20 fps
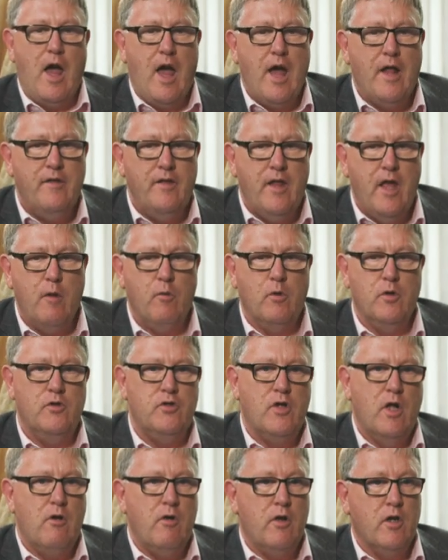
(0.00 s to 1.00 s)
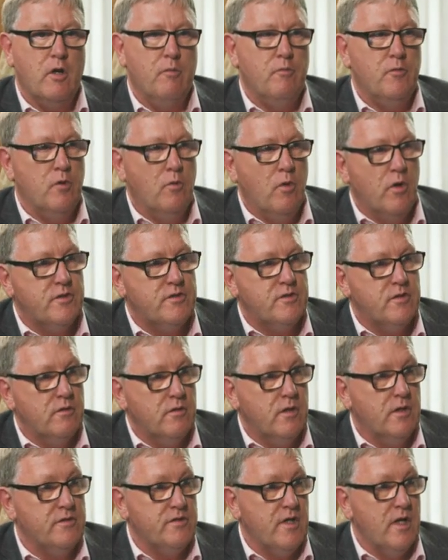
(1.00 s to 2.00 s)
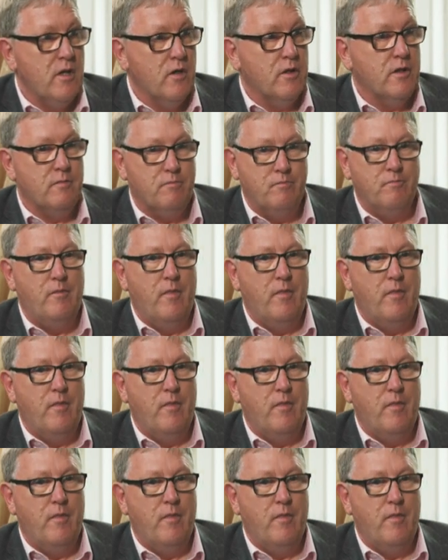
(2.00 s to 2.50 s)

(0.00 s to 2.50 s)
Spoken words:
and they would generally come to us and say, look,